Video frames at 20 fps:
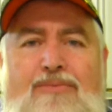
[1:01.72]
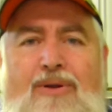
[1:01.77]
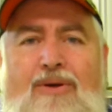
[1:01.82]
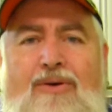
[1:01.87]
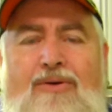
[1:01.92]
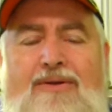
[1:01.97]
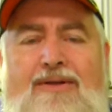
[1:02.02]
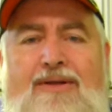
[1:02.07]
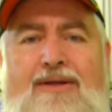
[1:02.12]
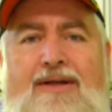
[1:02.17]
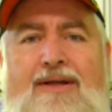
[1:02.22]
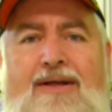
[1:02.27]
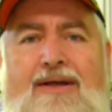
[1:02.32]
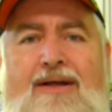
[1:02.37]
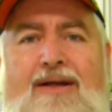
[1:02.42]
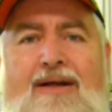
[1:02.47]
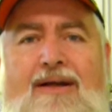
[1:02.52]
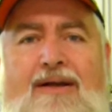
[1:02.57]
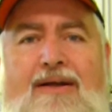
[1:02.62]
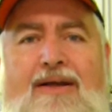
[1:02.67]
were blocked. And
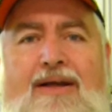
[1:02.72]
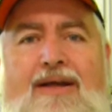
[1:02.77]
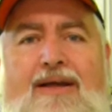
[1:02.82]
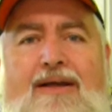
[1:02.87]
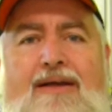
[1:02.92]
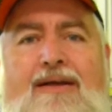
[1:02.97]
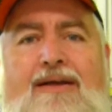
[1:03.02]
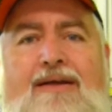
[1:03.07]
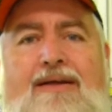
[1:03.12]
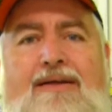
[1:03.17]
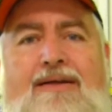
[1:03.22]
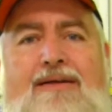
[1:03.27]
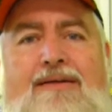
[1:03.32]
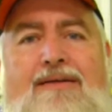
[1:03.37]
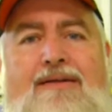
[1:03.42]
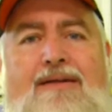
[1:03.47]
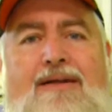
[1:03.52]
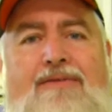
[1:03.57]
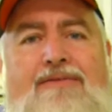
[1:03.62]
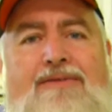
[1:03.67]
Nikki
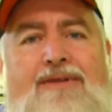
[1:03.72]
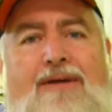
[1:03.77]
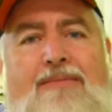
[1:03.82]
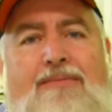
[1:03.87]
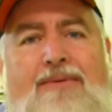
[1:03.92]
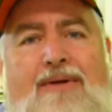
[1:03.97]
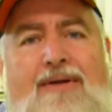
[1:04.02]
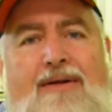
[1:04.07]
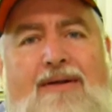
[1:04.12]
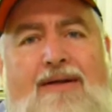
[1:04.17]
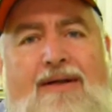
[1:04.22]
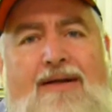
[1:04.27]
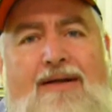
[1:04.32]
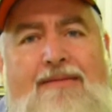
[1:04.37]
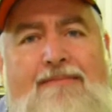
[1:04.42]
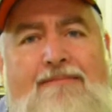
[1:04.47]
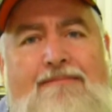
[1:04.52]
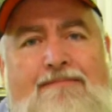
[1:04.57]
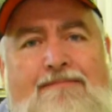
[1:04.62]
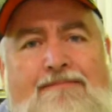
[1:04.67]
lives up at
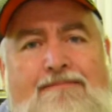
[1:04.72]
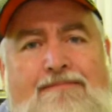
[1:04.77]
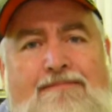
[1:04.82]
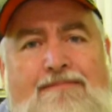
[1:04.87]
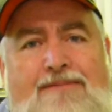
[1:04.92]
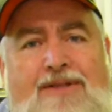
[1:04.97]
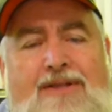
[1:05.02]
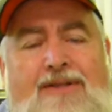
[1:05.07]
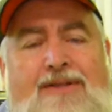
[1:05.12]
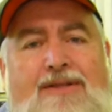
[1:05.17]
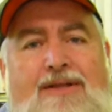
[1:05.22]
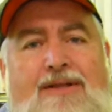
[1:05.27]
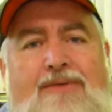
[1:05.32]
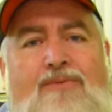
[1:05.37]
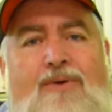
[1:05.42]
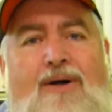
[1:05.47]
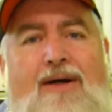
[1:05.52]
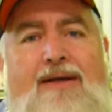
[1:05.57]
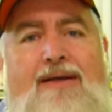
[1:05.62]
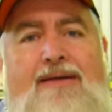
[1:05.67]

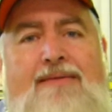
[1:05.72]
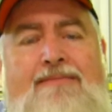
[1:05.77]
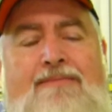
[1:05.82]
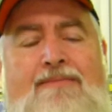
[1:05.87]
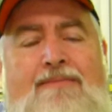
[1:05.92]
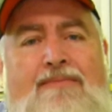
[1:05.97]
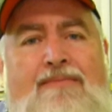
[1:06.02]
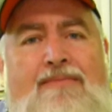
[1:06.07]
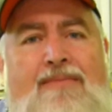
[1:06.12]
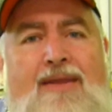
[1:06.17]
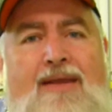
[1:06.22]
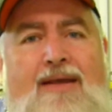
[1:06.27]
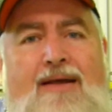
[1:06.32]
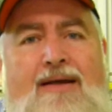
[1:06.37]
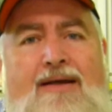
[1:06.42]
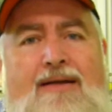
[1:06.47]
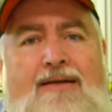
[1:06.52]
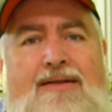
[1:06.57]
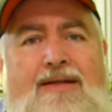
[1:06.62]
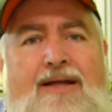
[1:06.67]
Gin Way
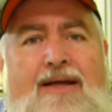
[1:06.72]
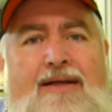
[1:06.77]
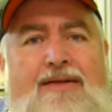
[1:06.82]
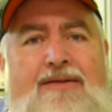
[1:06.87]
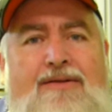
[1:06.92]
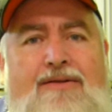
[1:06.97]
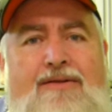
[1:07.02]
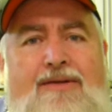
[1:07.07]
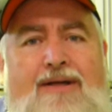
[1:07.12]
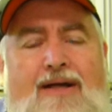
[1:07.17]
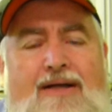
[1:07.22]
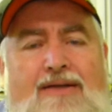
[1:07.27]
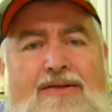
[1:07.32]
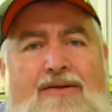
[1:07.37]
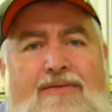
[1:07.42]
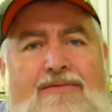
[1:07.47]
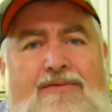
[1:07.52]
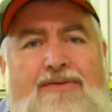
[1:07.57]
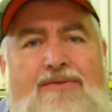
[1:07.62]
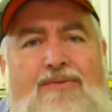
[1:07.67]
and she had 2
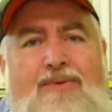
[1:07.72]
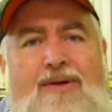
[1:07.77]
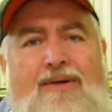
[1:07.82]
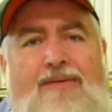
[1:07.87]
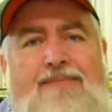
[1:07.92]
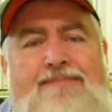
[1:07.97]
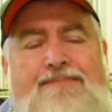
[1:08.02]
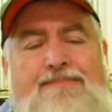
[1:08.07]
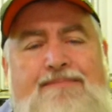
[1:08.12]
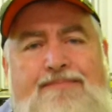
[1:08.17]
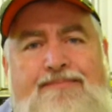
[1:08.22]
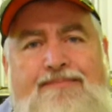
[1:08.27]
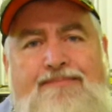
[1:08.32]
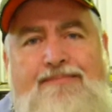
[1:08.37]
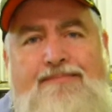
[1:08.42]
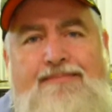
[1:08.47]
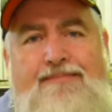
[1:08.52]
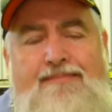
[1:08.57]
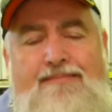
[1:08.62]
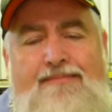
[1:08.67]
days off as well.
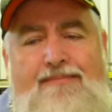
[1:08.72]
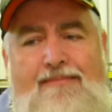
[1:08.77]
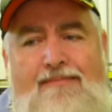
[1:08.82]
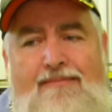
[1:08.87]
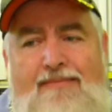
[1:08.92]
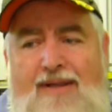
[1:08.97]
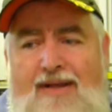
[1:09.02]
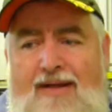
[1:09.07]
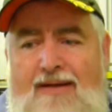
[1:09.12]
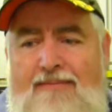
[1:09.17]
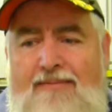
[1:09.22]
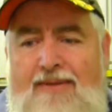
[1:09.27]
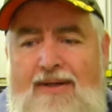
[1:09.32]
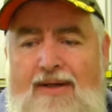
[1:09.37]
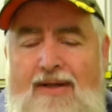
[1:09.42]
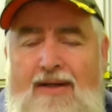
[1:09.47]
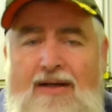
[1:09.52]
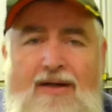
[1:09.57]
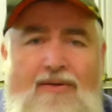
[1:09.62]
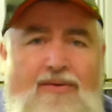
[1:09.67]

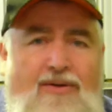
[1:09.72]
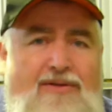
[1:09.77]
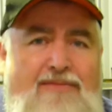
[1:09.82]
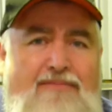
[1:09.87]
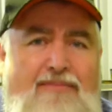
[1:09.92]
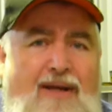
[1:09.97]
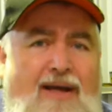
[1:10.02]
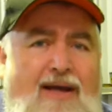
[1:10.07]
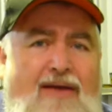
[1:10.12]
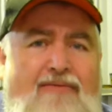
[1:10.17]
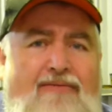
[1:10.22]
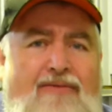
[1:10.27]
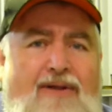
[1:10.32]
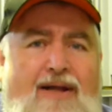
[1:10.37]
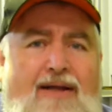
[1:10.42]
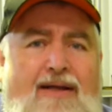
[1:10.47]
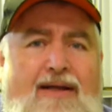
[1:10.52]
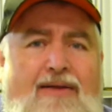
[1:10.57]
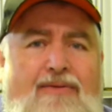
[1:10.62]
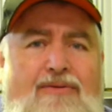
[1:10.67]
It wasn't bad
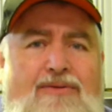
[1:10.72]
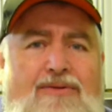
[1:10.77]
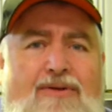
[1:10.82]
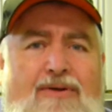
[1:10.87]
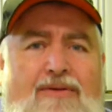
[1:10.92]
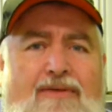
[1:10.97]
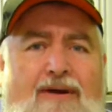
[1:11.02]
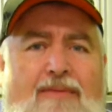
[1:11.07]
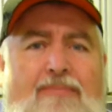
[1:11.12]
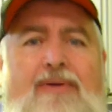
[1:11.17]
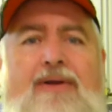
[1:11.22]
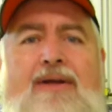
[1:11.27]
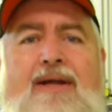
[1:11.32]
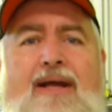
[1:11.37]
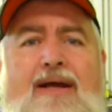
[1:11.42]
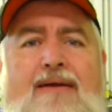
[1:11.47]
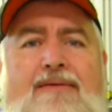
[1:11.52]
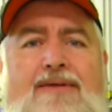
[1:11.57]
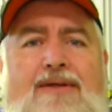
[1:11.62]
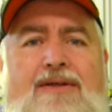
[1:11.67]
flooding, it was sort of up and
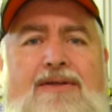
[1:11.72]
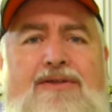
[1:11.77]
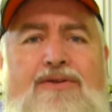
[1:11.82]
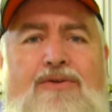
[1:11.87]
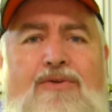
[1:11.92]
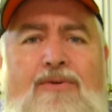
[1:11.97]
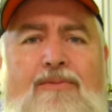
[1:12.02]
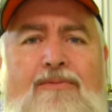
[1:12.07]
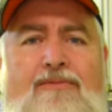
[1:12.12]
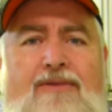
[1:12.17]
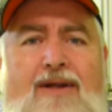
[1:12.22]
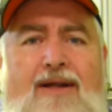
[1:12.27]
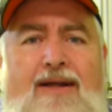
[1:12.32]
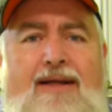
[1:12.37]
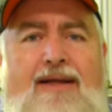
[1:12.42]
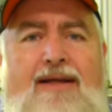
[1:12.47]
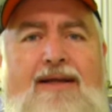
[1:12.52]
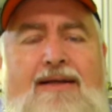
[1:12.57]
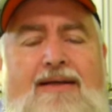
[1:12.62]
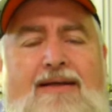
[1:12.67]
down, just storm
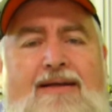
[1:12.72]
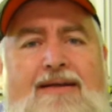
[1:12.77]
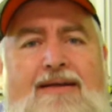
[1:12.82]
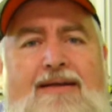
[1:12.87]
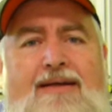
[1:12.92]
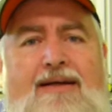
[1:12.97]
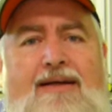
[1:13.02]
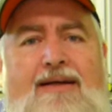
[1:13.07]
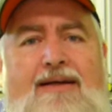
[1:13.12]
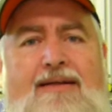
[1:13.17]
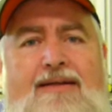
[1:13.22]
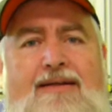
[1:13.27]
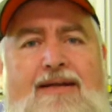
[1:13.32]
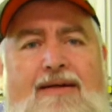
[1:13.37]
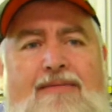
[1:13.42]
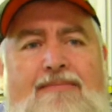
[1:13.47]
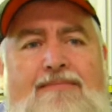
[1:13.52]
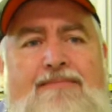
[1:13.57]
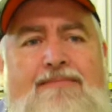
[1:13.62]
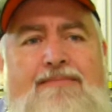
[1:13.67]
flooding, and
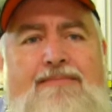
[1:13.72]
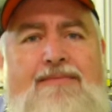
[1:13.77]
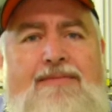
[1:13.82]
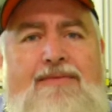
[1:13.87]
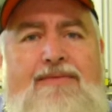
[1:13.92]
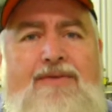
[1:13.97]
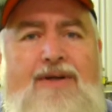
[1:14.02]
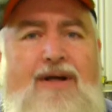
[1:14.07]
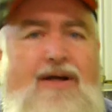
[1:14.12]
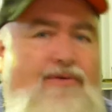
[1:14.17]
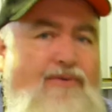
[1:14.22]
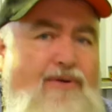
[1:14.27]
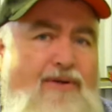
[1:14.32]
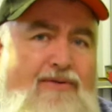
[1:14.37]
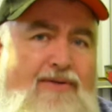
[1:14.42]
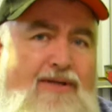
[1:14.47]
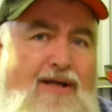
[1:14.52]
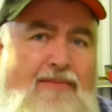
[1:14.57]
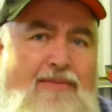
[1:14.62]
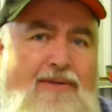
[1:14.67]
no
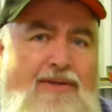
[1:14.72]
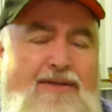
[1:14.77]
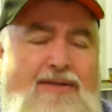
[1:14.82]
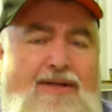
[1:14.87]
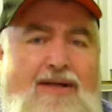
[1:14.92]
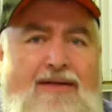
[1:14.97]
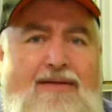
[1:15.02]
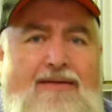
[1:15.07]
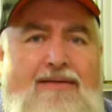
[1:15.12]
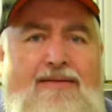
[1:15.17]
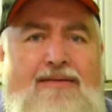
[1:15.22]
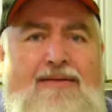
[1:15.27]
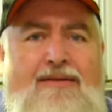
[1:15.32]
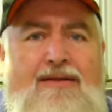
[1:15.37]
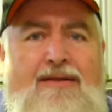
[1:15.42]
real damage done